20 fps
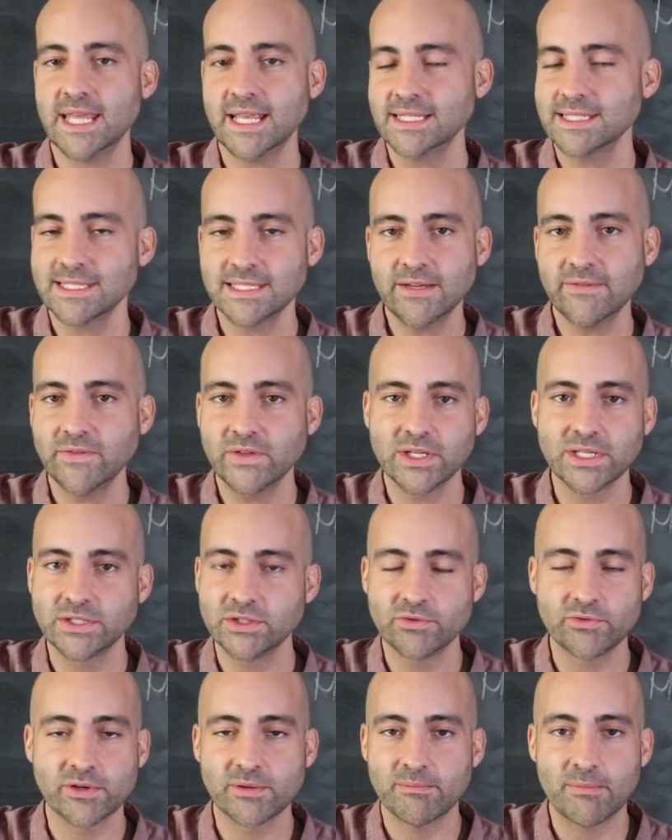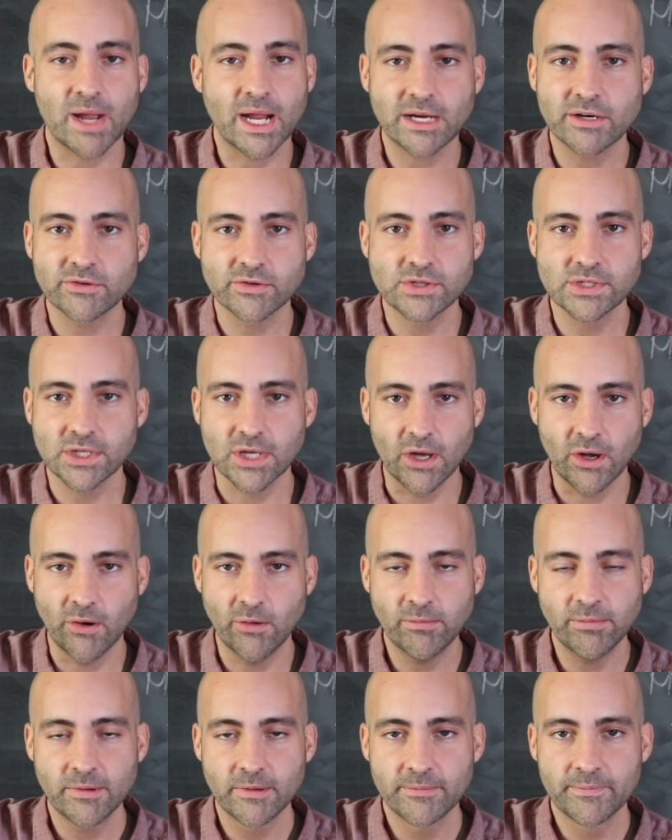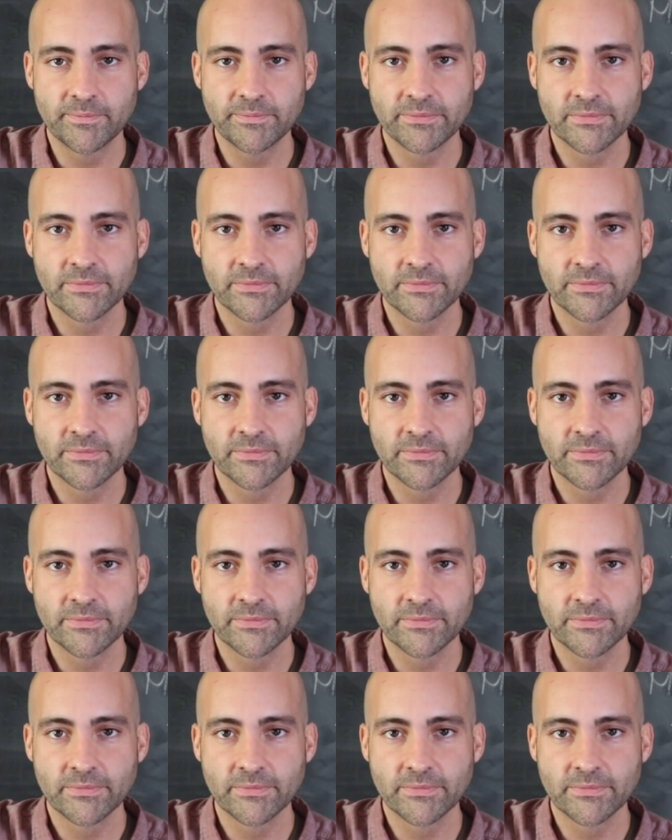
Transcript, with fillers: That stuff you can do in a microscope.